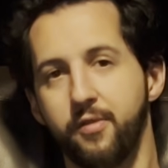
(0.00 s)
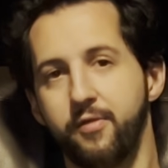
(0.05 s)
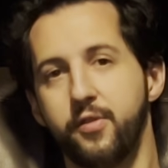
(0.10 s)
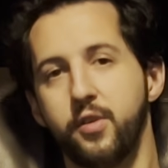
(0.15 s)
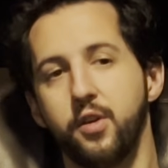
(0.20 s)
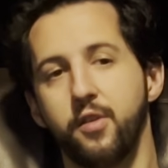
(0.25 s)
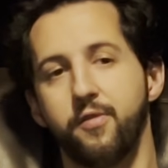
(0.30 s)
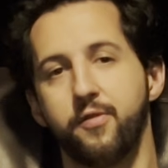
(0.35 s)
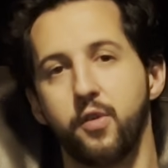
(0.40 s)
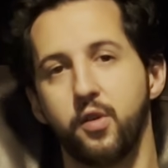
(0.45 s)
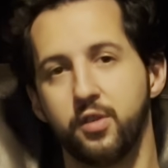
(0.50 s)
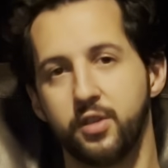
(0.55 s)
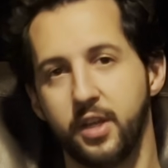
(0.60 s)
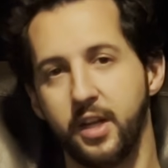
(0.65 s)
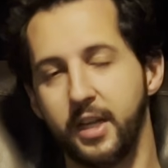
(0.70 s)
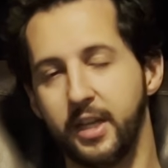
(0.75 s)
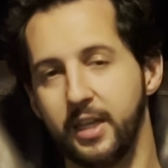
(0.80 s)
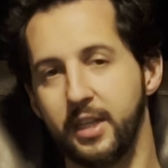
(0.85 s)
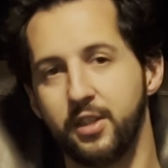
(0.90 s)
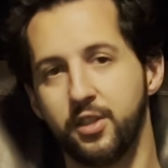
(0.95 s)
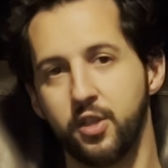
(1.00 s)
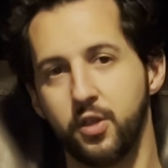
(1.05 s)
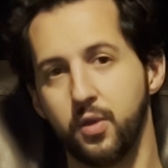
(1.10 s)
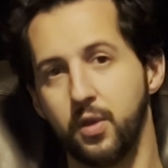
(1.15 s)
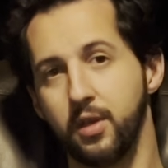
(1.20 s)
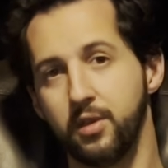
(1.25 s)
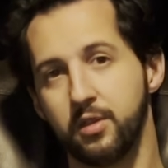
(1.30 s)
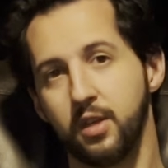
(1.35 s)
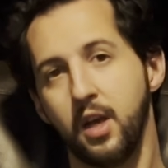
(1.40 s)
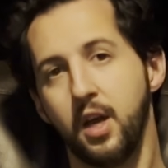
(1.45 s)
if you're first getting into
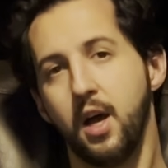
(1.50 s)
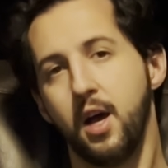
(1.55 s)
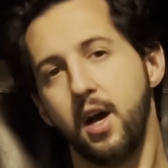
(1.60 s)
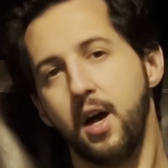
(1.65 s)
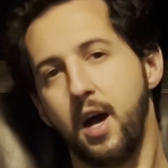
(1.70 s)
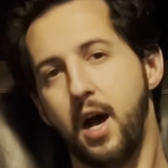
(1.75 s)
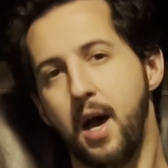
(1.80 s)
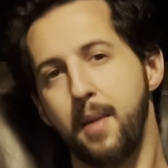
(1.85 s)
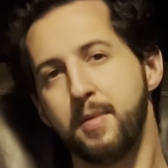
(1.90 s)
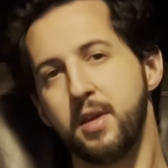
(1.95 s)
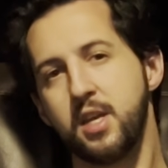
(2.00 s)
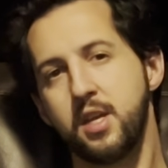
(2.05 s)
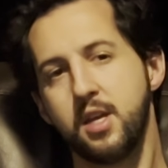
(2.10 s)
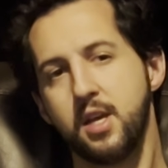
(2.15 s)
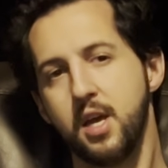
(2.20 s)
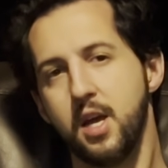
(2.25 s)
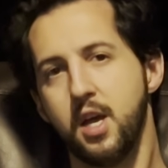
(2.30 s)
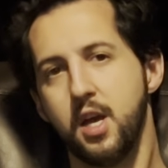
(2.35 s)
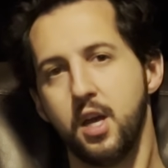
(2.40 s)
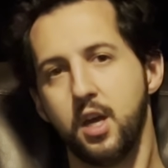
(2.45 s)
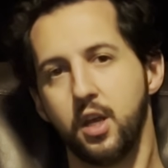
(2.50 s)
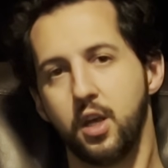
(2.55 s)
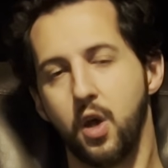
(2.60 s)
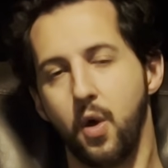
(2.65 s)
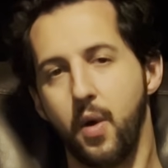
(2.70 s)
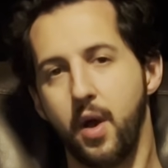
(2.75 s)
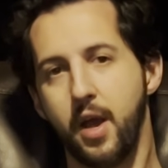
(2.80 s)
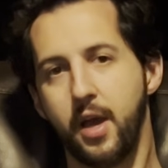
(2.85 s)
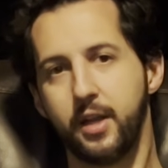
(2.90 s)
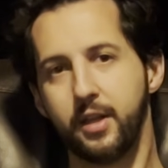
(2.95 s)
this hobby,
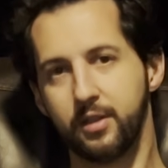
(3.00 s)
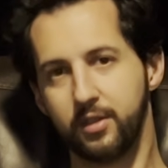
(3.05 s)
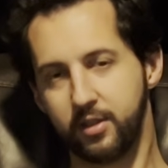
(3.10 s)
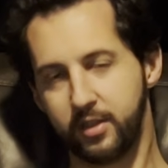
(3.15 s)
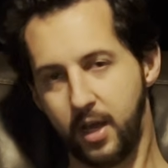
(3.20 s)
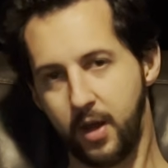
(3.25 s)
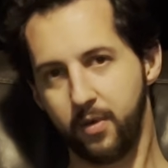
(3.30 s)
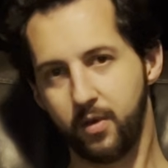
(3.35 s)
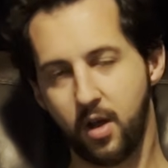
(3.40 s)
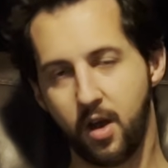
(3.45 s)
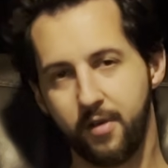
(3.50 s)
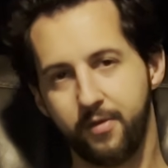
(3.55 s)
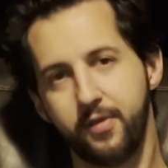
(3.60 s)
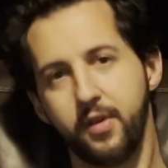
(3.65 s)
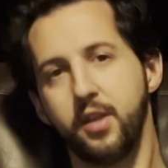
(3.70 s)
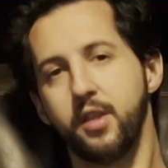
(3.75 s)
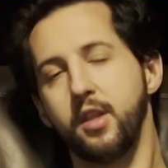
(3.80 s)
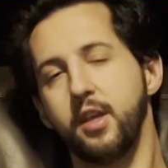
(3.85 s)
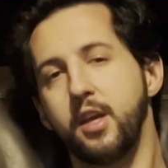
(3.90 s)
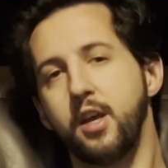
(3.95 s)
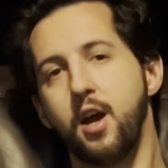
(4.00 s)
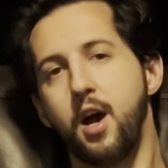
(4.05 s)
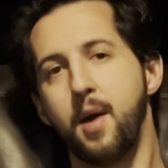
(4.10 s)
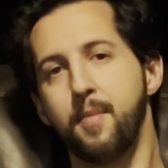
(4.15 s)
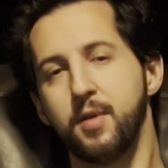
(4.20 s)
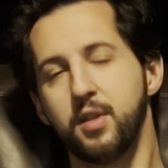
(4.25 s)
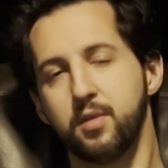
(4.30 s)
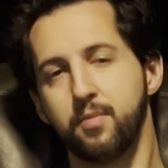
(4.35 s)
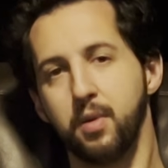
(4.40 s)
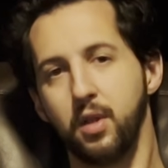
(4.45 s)
go ahead and sound off in the
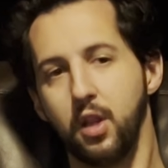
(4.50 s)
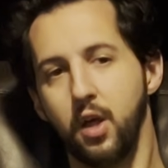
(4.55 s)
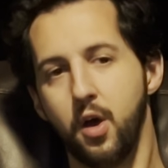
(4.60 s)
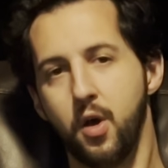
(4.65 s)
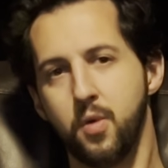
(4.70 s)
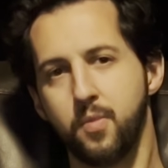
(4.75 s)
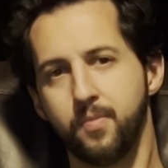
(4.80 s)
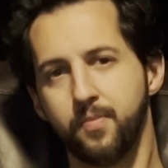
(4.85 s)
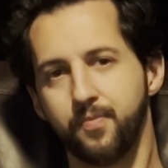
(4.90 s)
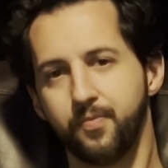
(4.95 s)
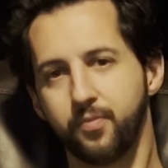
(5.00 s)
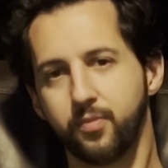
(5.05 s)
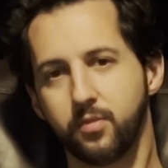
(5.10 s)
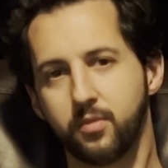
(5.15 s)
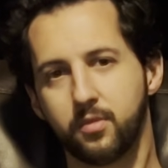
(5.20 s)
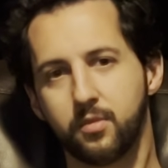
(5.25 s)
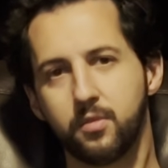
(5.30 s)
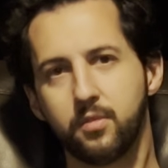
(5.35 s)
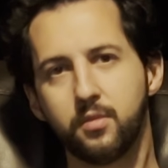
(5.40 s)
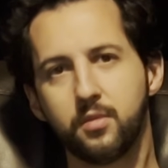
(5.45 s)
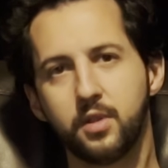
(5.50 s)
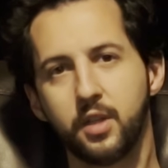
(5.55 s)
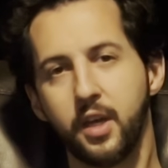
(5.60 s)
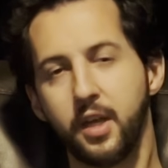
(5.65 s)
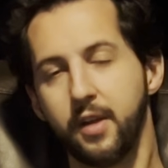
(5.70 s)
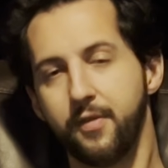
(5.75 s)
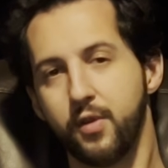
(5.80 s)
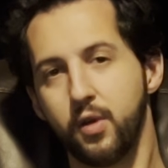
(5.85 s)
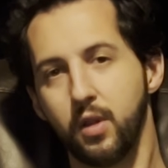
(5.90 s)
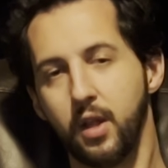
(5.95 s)
comments below.
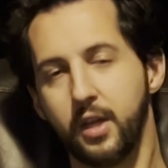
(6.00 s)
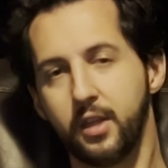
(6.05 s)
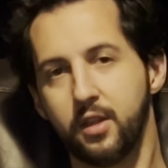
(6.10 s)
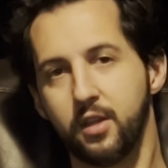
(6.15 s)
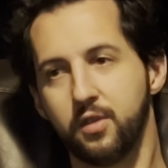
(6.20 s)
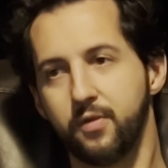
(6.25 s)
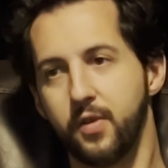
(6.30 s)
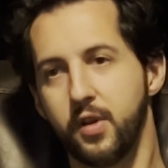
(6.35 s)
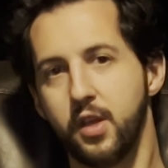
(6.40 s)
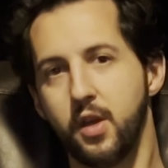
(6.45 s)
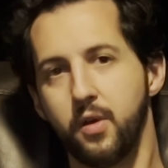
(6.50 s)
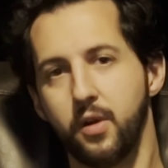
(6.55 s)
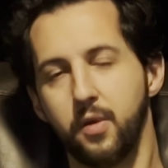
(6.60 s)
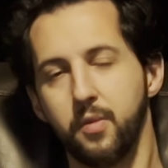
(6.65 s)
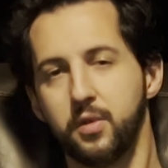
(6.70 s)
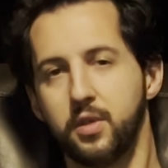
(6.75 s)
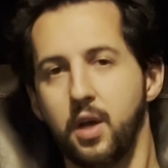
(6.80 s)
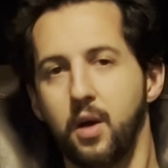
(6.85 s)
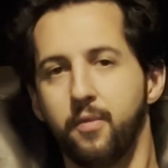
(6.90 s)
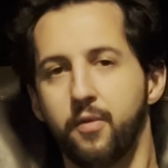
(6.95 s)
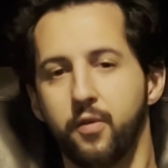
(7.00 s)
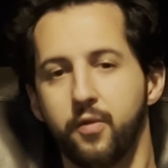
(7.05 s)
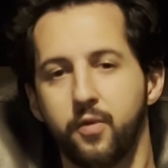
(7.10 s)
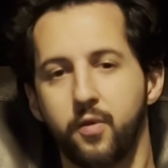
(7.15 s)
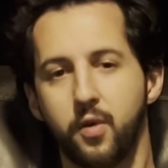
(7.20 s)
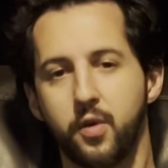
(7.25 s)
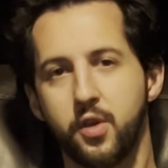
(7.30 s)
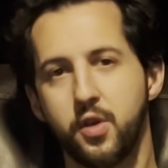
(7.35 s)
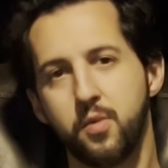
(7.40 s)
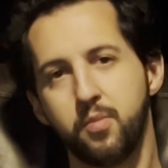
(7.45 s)
And if you like this video and it was helpful
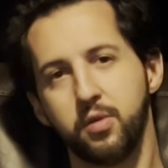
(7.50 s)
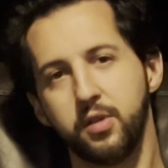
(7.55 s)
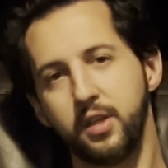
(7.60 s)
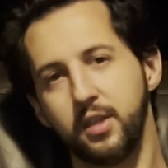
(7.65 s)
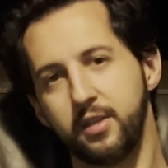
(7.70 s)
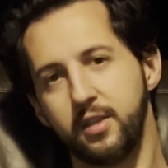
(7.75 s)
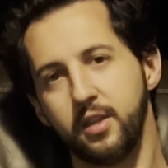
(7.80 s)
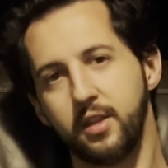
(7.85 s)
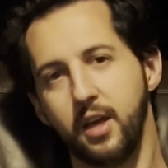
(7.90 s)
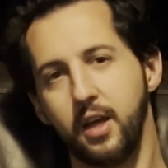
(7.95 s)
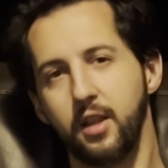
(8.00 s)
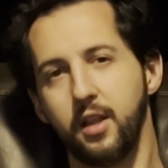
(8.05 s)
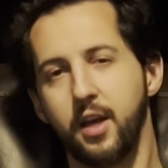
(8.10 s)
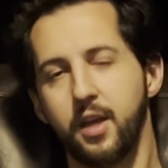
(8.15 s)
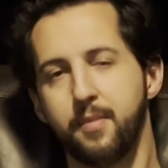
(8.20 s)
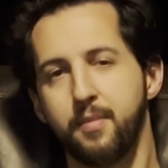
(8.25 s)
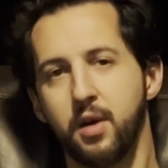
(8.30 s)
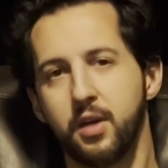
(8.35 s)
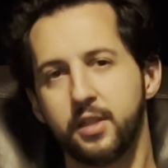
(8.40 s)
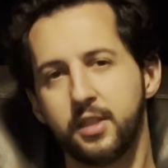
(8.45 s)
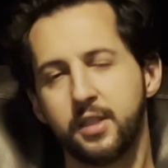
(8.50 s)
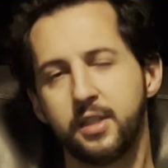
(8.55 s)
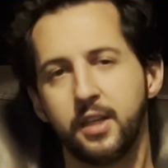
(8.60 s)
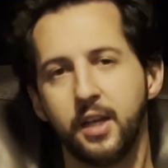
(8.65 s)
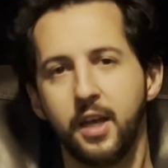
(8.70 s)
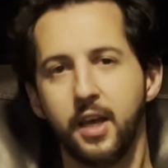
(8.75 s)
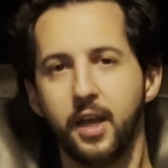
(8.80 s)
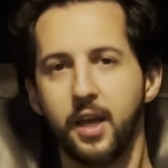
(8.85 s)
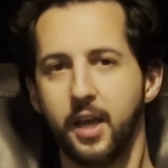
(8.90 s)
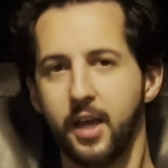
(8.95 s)
for you, please hit that like button.
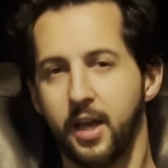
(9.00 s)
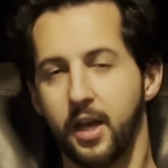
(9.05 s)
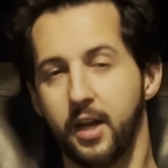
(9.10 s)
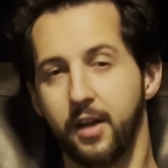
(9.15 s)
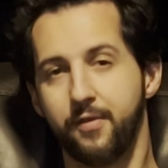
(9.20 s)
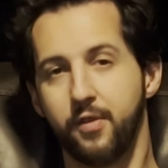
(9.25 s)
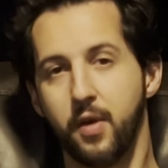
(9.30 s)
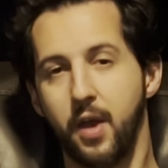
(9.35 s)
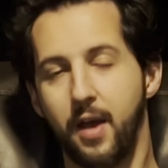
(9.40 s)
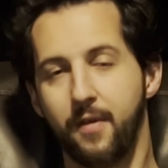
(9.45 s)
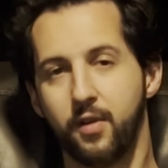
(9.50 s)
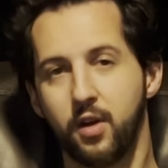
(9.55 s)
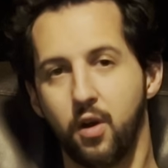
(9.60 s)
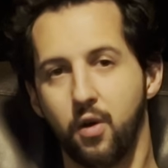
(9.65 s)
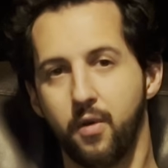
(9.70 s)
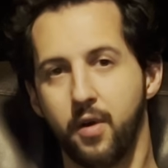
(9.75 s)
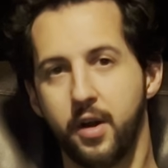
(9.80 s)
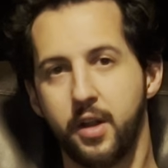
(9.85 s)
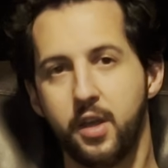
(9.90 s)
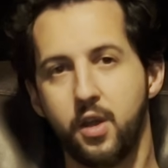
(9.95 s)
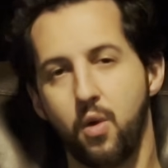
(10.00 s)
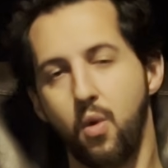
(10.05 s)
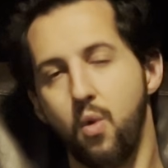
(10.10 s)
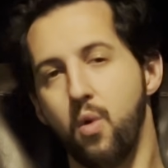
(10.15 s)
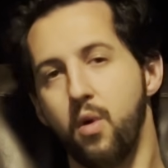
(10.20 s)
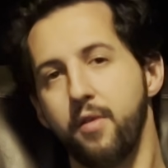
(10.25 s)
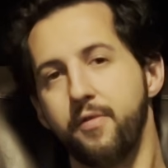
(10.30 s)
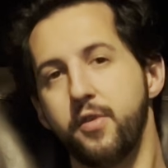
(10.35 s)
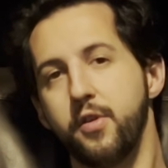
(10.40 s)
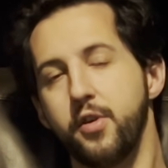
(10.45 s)
And if you haven't already,
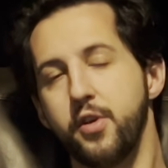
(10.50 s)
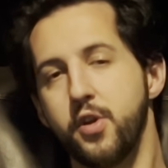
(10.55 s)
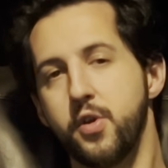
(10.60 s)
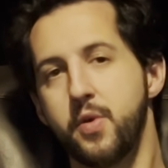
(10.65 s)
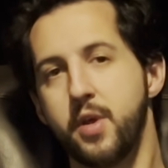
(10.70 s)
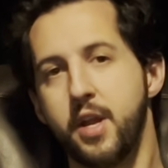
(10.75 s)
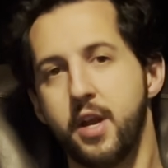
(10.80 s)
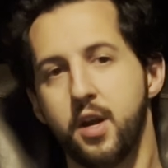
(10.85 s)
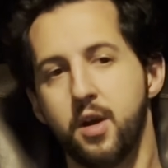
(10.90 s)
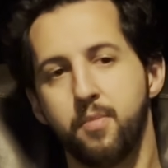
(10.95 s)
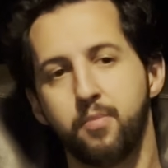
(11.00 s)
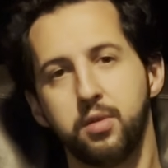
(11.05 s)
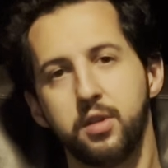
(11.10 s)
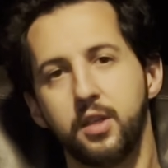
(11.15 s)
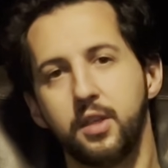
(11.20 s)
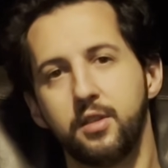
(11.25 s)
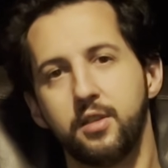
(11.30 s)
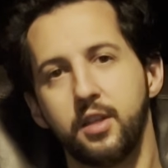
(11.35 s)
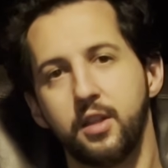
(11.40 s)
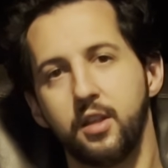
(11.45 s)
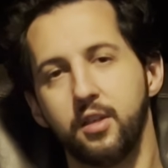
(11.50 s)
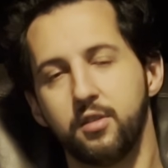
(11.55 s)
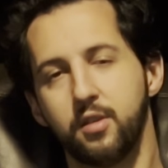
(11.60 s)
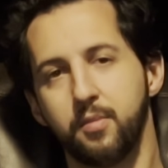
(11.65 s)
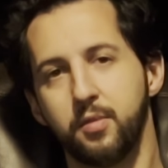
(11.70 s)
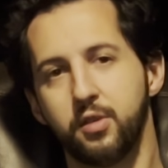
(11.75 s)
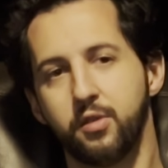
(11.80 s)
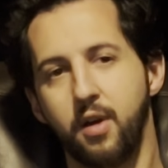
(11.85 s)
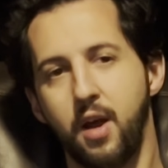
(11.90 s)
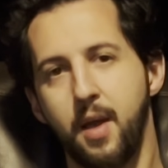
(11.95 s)
or if you're new here, please hit the
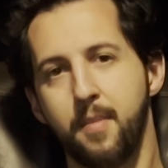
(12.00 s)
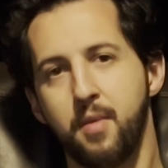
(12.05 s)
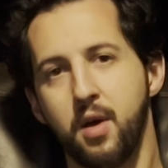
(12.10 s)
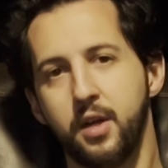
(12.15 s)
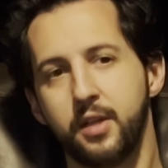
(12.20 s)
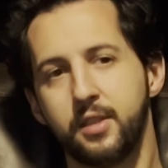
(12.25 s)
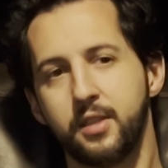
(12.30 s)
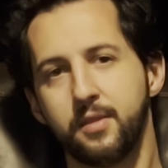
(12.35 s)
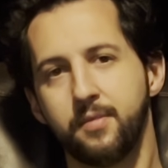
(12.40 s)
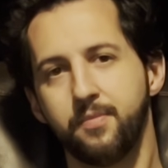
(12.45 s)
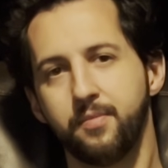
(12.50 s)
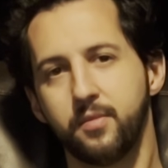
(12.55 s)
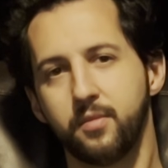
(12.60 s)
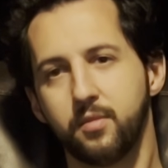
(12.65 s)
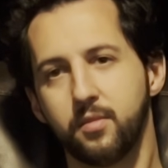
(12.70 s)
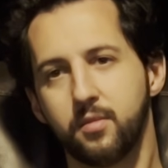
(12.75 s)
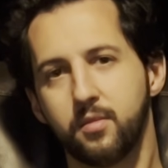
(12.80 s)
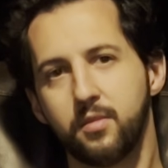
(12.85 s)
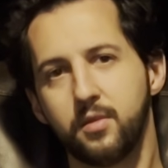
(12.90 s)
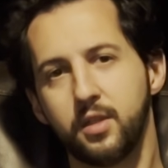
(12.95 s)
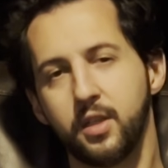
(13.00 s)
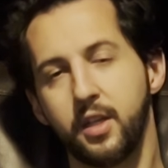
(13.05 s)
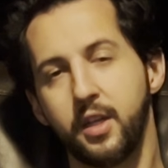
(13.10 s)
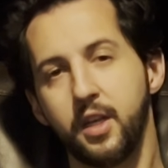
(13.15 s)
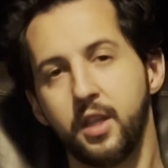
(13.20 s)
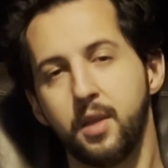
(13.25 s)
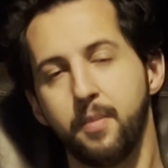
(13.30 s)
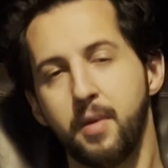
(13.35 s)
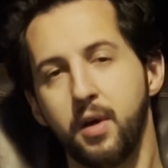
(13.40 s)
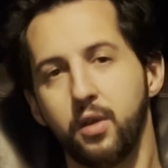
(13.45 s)
subscribe button and
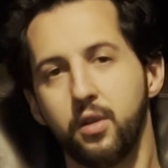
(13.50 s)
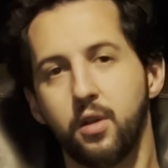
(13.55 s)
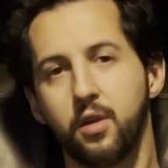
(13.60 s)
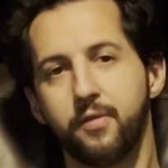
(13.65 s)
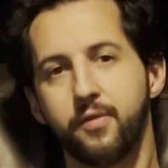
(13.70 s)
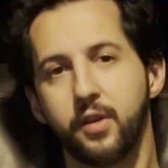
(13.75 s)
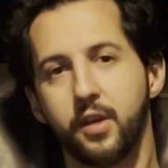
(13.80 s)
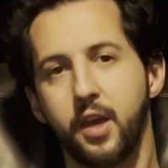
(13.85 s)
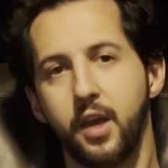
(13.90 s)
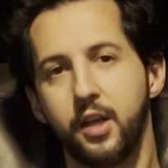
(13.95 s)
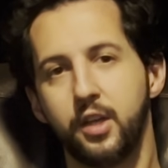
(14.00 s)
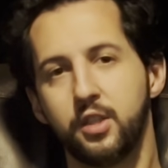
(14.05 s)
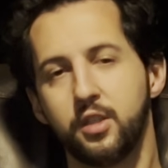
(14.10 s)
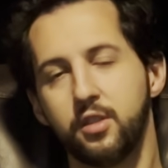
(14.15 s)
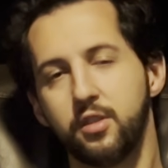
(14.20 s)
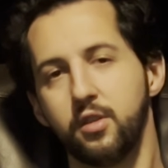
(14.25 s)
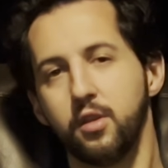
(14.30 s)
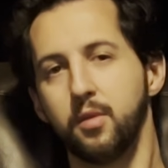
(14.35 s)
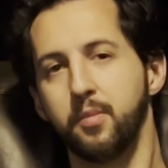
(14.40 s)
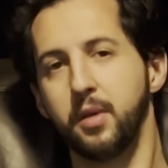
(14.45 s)
hit the bell notification so